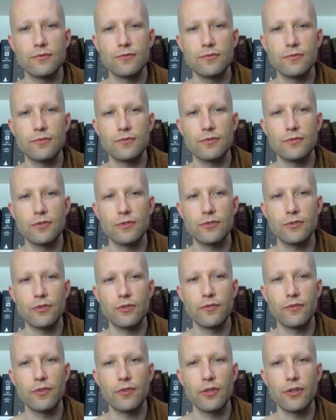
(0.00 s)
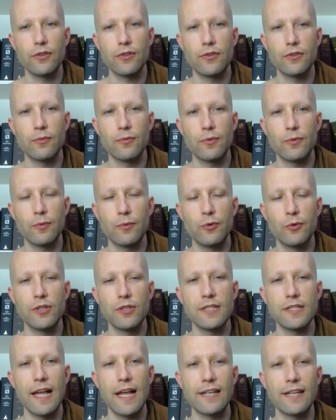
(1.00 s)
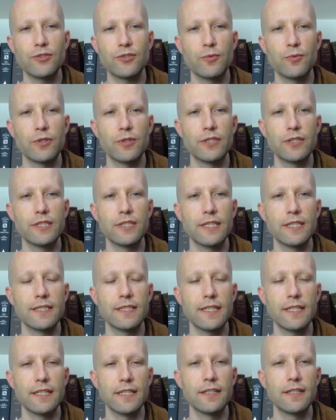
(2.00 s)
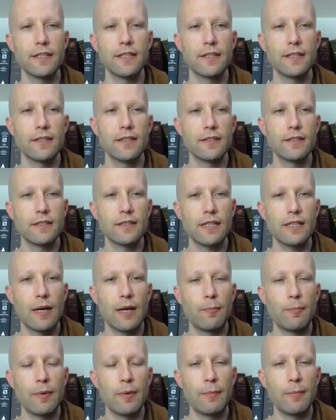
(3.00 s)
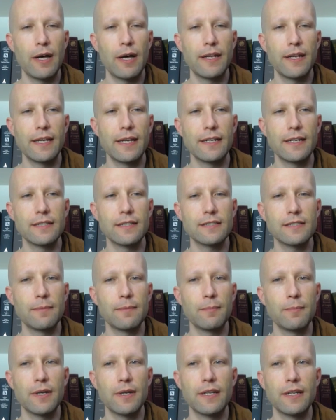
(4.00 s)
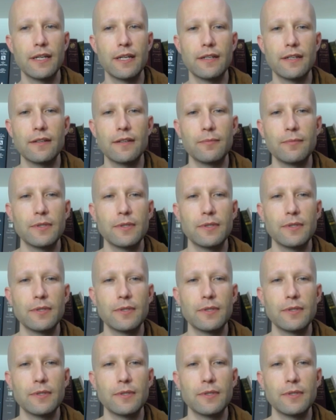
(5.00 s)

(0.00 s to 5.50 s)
sort of the Buddha's last words, he said, appamadena sampadi, that means